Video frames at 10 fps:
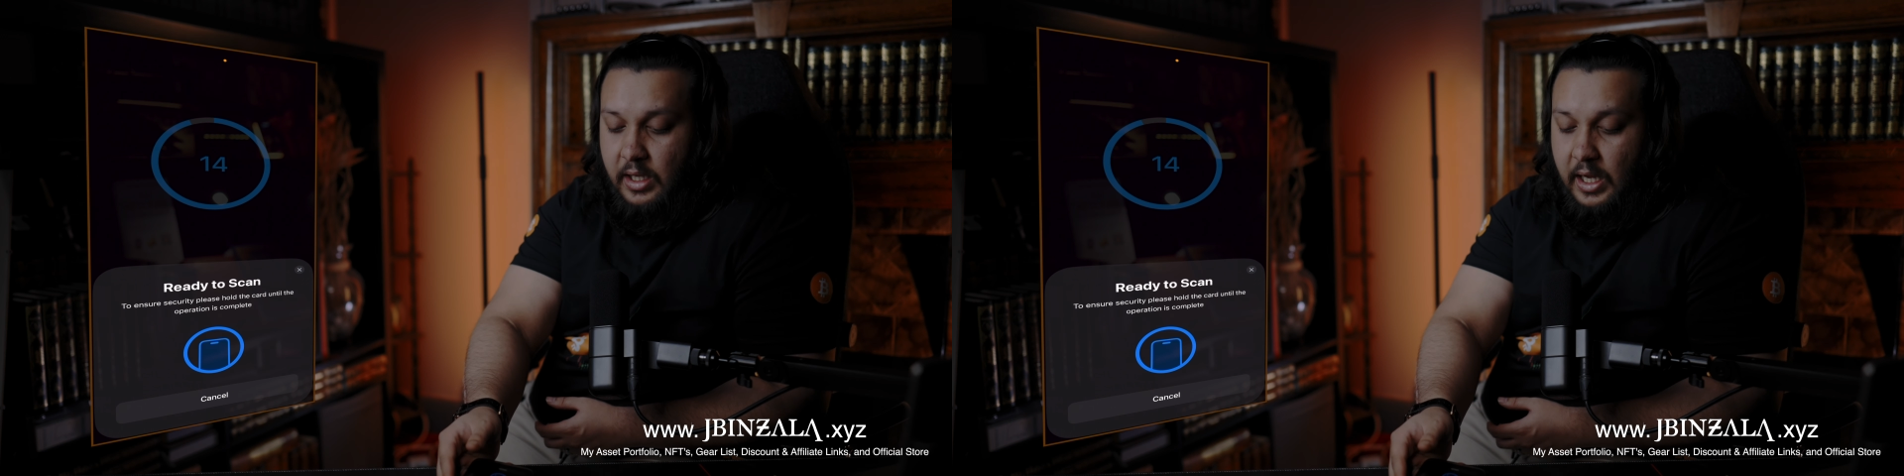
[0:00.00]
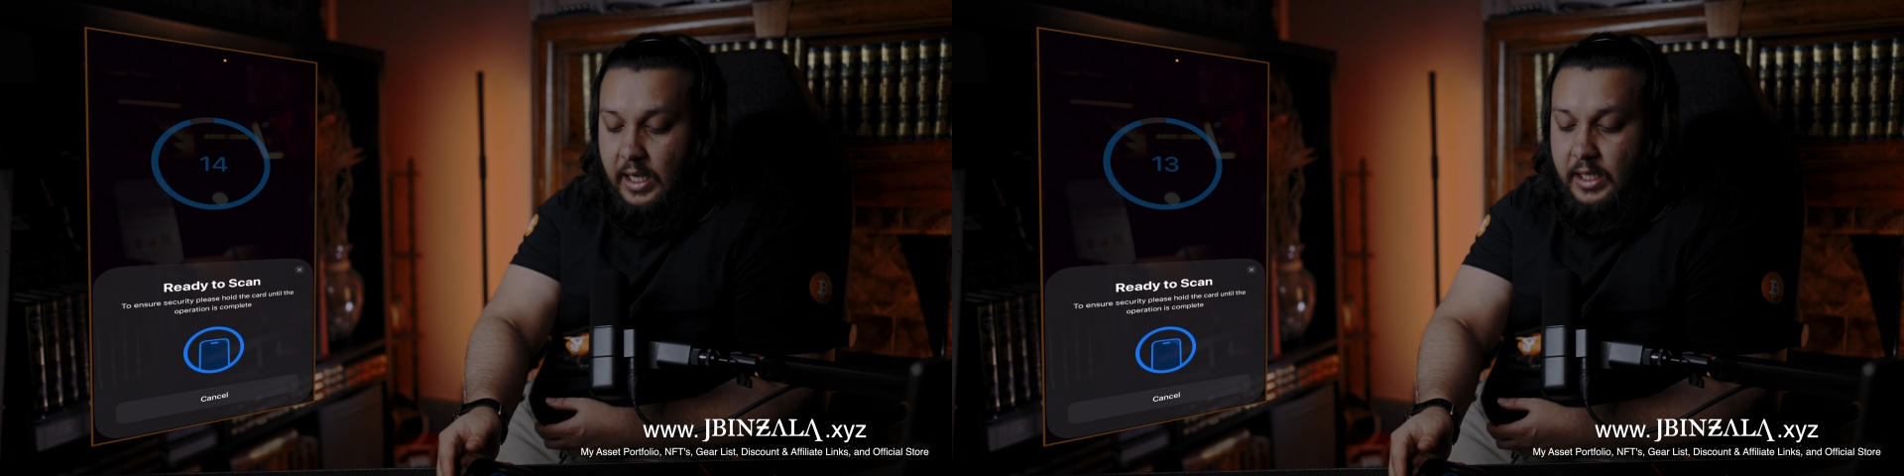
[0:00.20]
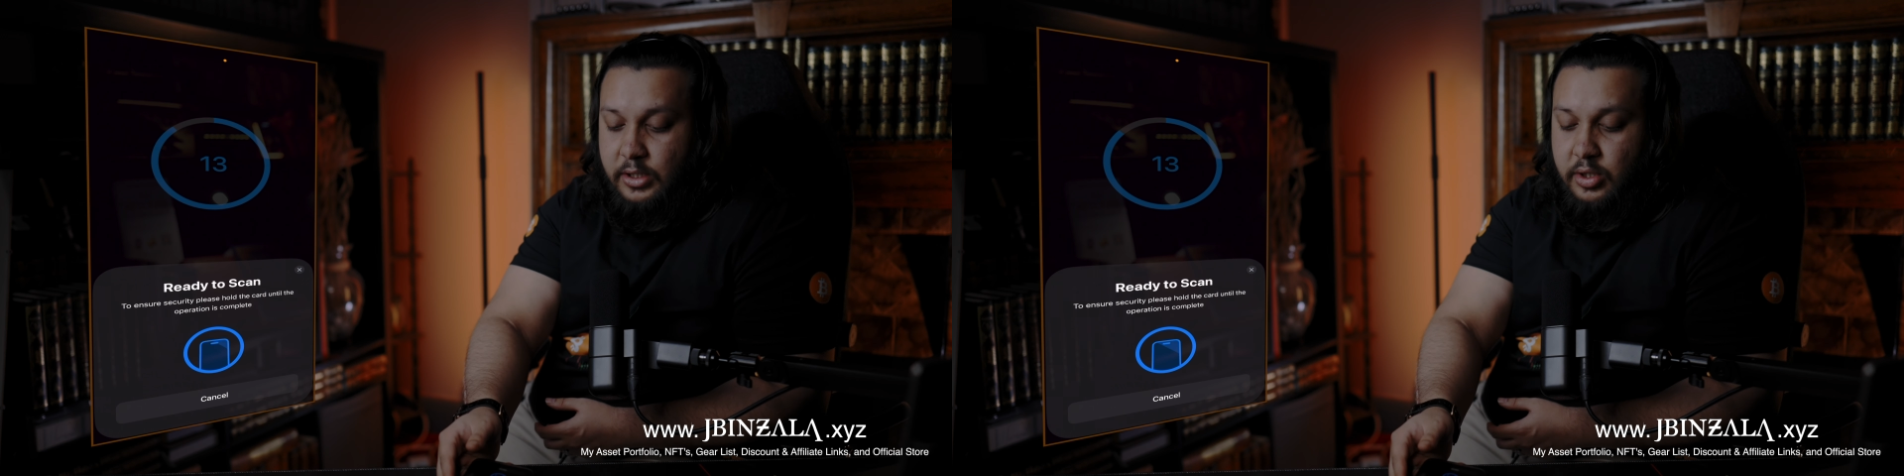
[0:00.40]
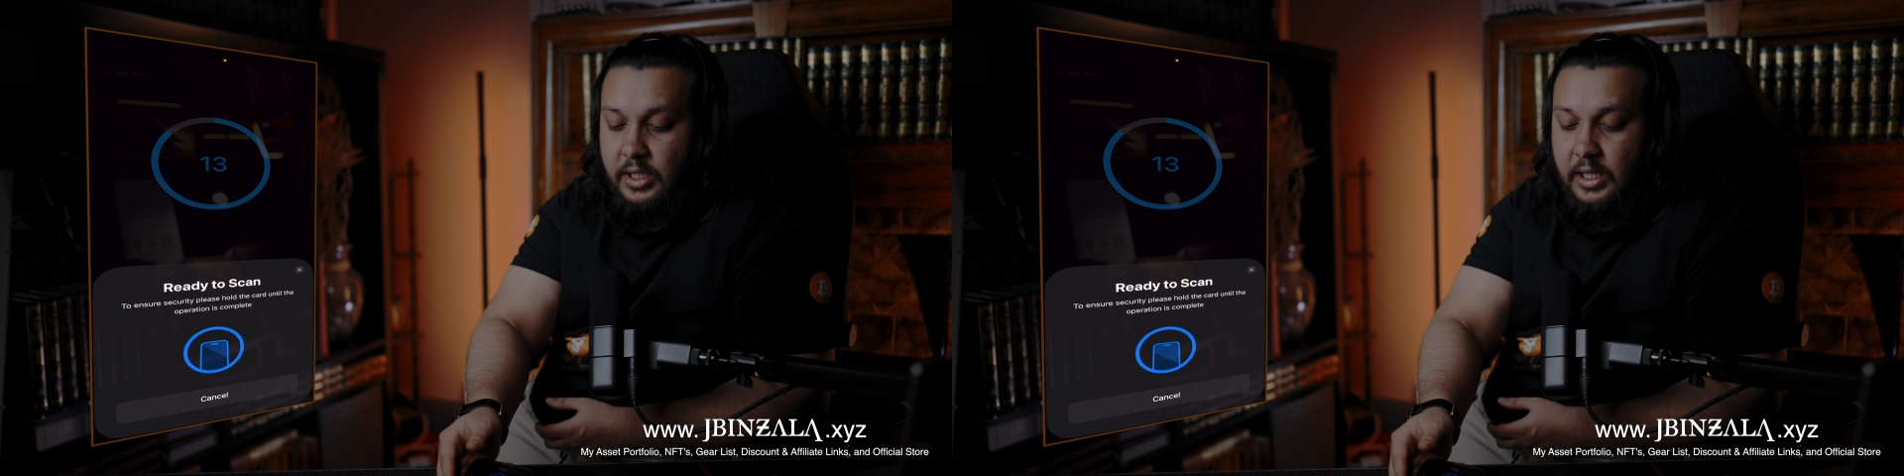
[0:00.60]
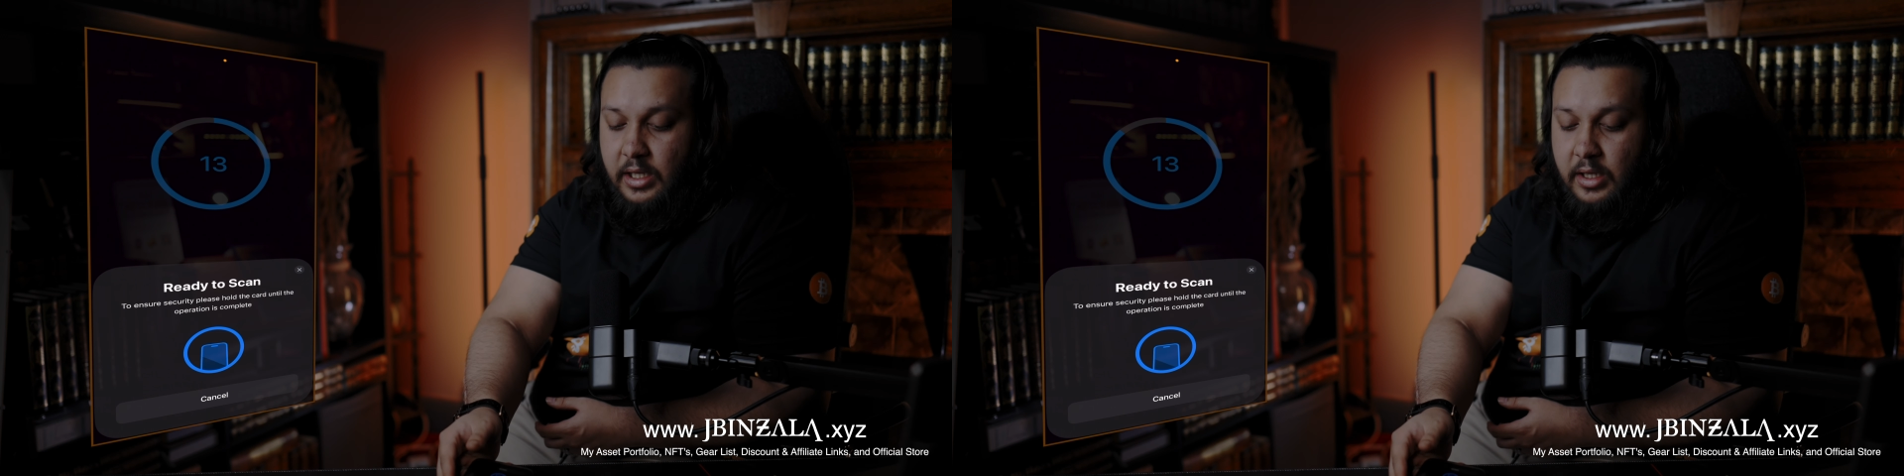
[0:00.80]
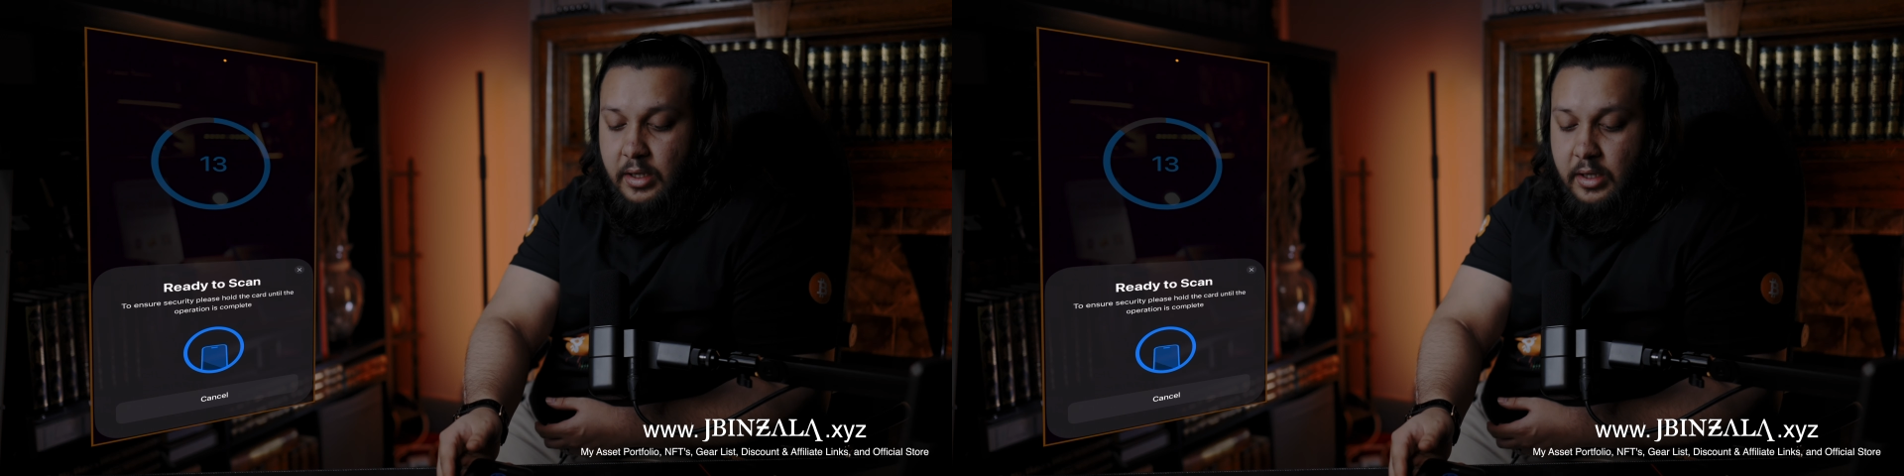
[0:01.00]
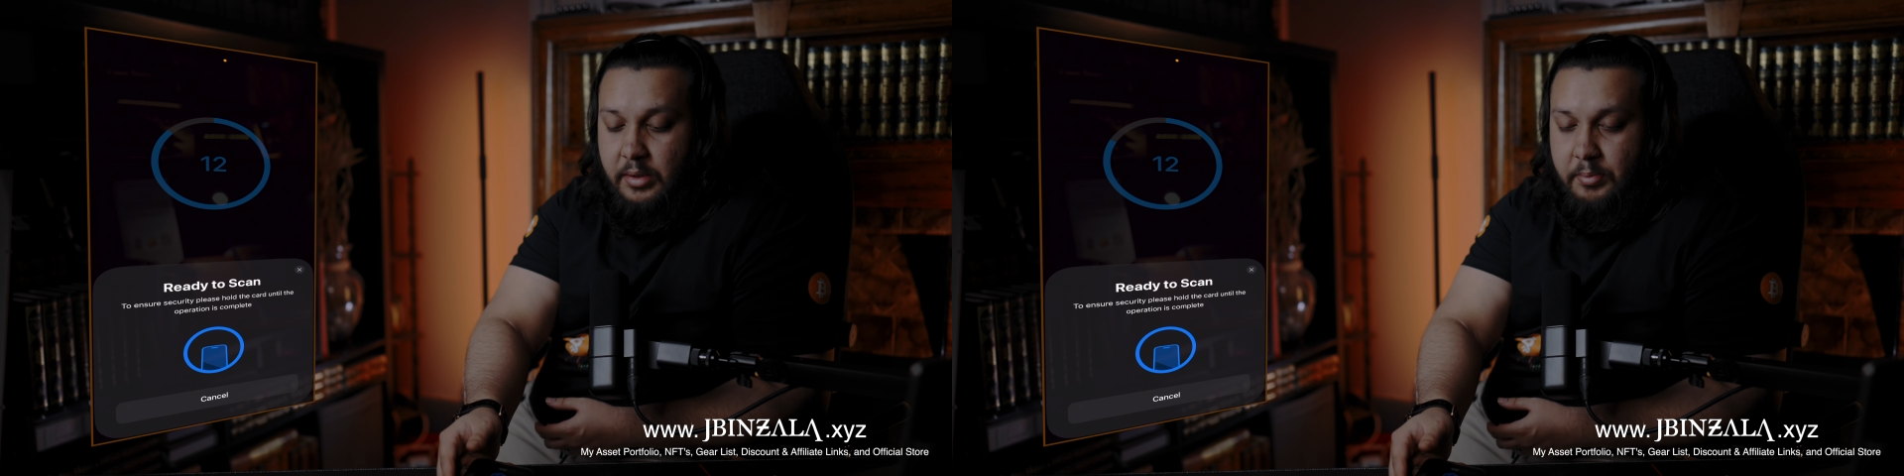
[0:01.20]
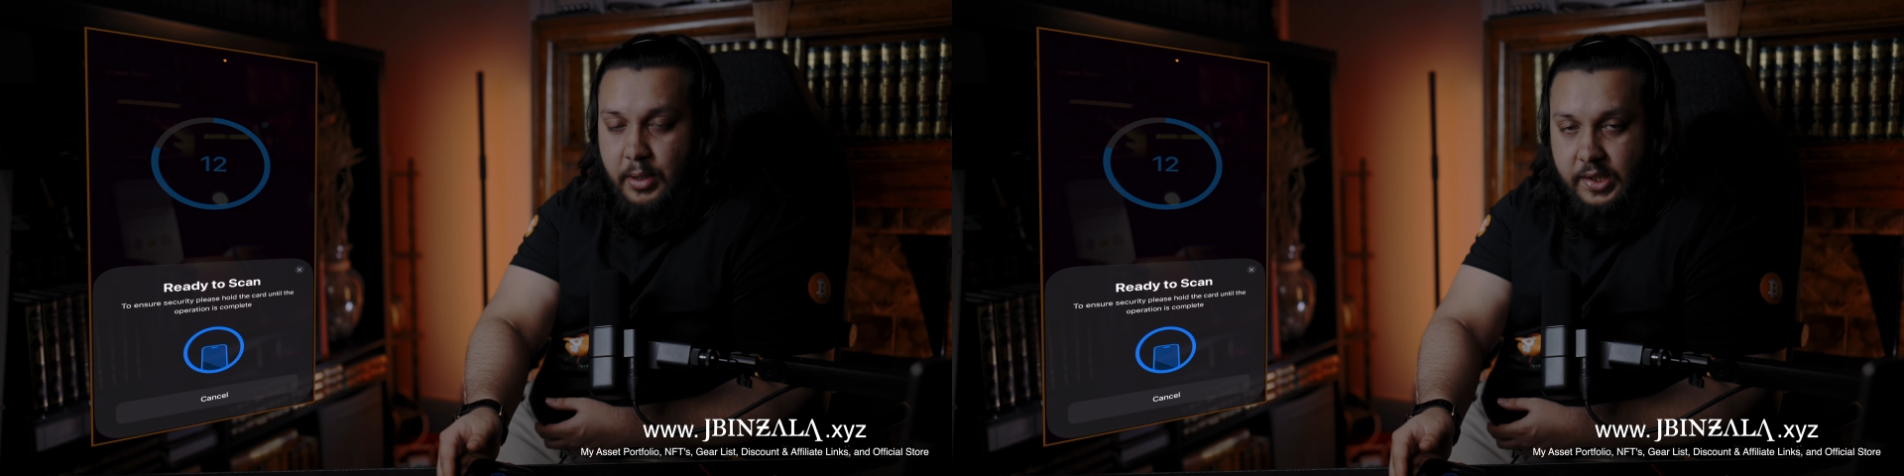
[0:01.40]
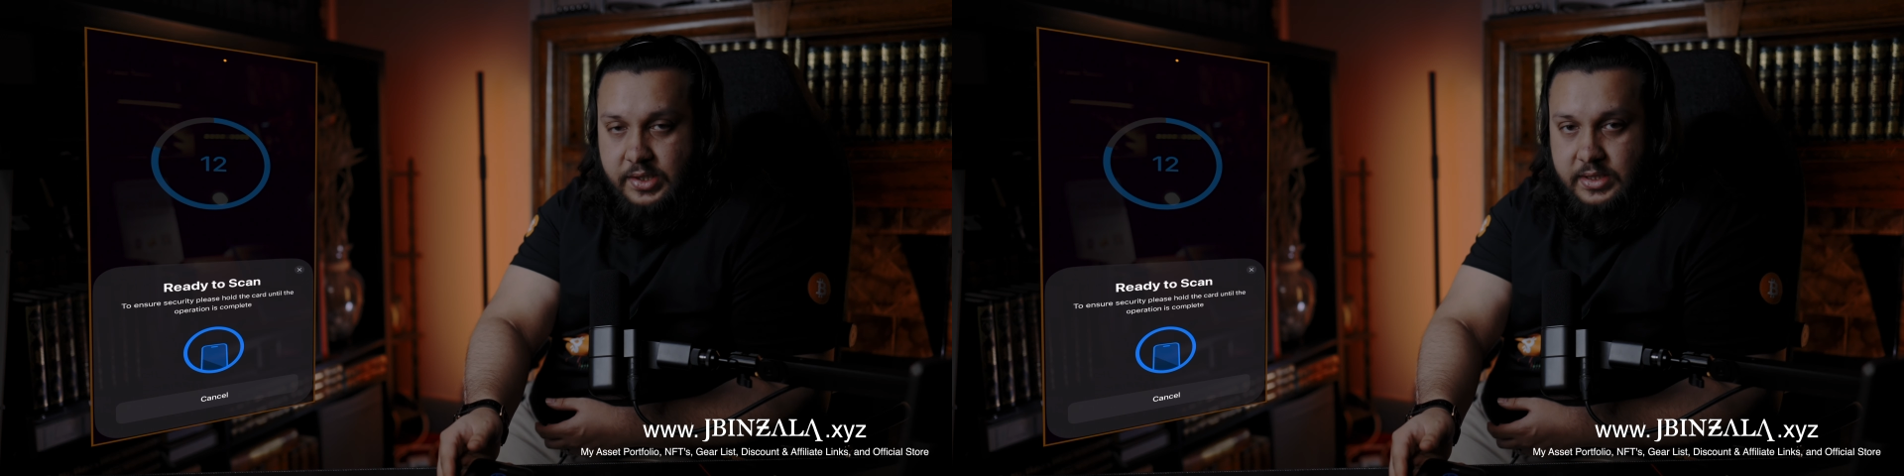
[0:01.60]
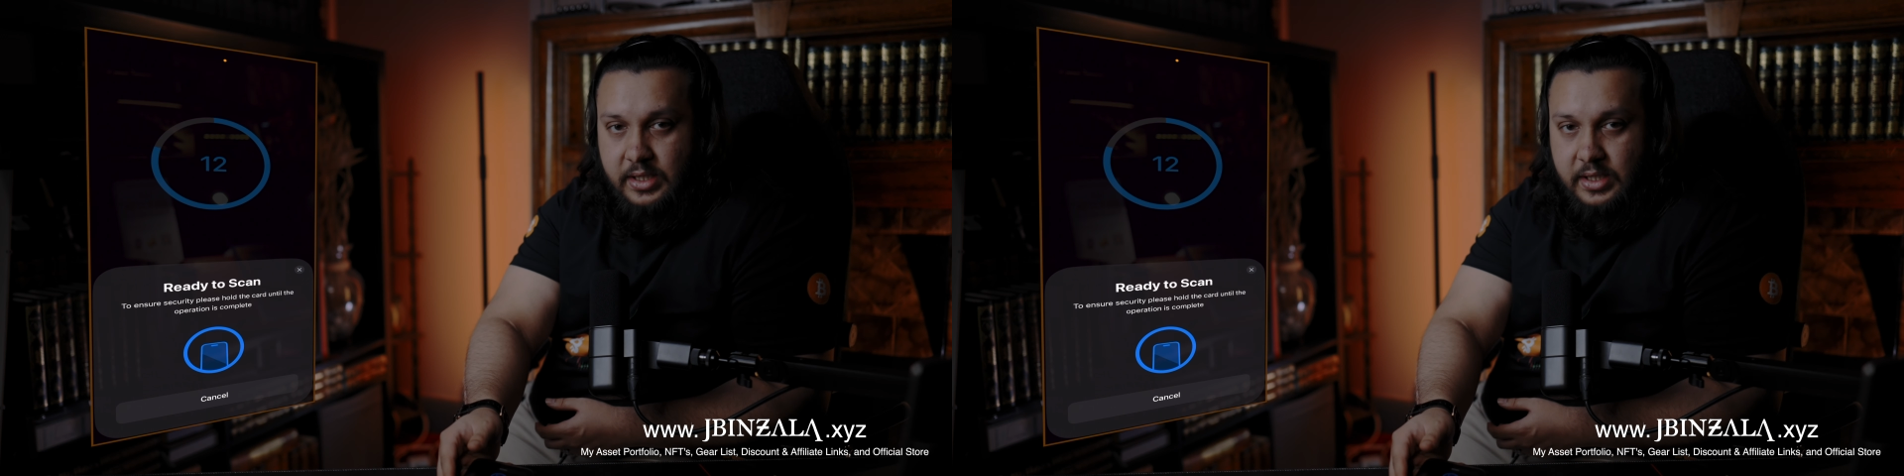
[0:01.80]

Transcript: I literally purchased